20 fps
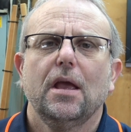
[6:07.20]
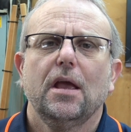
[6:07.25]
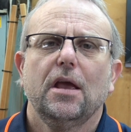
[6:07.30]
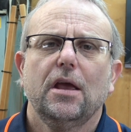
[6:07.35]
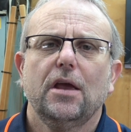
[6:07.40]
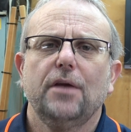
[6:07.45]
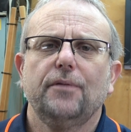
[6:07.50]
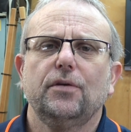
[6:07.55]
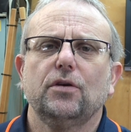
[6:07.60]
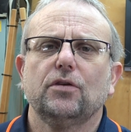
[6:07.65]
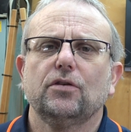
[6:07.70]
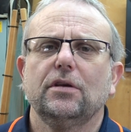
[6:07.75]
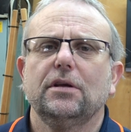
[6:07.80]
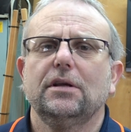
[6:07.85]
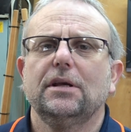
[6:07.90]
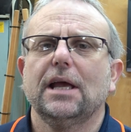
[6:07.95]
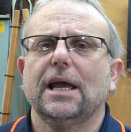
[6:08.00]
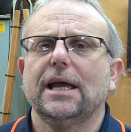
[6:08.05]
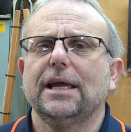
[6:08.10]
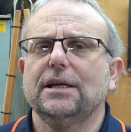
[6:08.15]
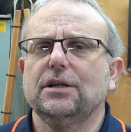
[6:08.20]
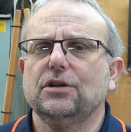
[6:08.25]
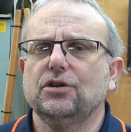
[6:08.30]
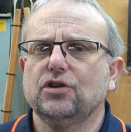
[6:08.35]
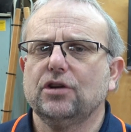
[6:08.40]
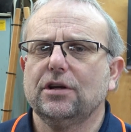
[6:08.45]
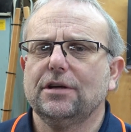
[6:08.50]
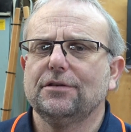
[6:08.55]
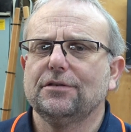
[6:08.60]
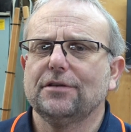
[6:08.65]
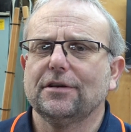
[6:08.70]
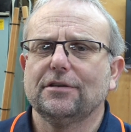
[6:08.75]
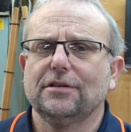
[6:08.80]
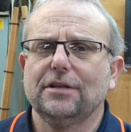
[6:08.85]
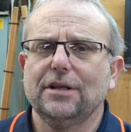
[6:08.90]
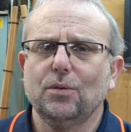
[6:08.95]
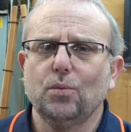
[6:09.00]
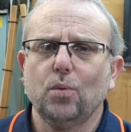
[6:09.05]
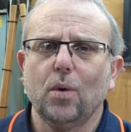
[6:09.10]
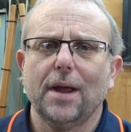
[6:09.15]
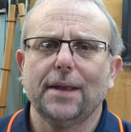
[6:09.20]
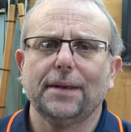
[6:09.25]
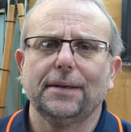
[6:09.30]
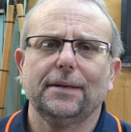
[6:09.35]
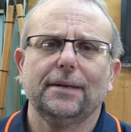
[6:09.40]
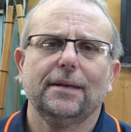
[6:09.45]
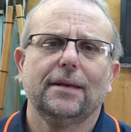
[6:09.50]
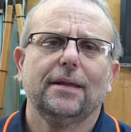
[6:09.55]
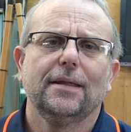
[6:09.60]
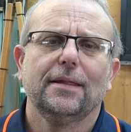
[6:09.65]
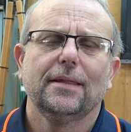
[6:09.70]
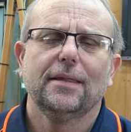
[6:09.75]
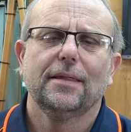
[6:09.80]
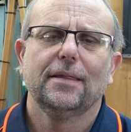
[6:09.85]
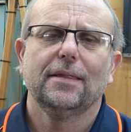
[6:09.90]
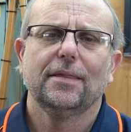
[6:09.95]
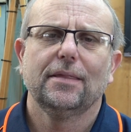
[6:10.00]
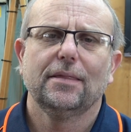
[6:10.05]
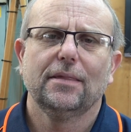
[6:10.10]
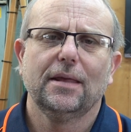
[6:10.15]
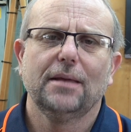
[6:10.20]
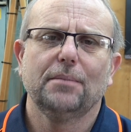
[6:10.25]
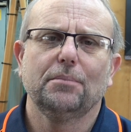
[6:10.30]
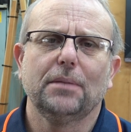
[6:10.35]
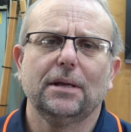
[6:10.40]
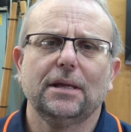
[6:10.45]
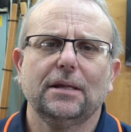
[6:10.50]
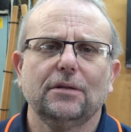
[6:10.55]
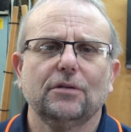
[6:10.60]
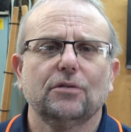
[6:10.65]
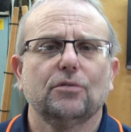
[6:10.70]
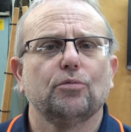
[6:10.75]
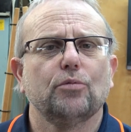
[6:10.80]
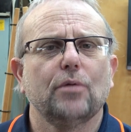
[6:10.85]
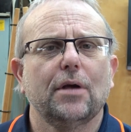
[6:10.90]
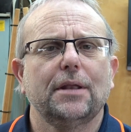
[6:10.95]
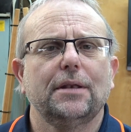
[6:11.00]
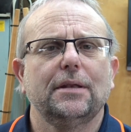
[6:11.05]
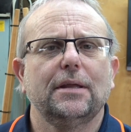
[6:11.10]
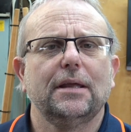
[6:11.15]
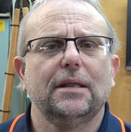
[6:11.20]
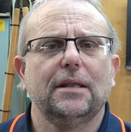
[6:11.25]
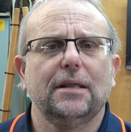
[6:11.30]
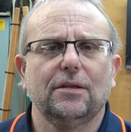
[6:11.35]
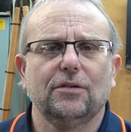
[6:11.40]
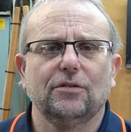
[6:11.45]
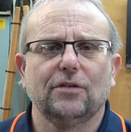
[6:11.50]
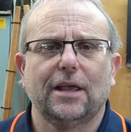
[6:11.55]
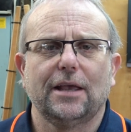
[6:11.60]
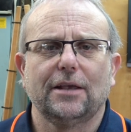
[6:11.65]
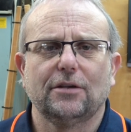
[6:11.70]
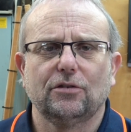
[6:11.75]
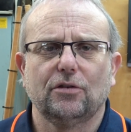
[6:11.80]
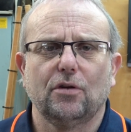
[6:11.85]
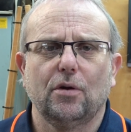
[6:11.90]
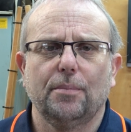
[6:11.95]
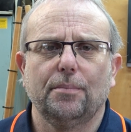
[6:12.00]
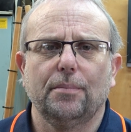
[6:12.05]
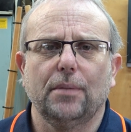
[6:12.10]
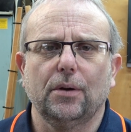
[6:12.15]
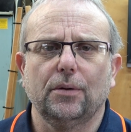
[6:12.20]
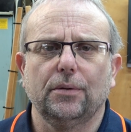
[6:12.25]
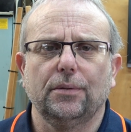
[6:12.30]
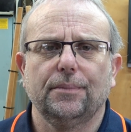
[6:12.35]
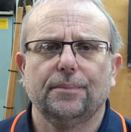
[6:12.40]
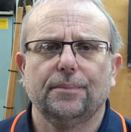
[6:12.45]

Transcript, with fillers: If you see a G sixty-one, that means run in exact stop mode.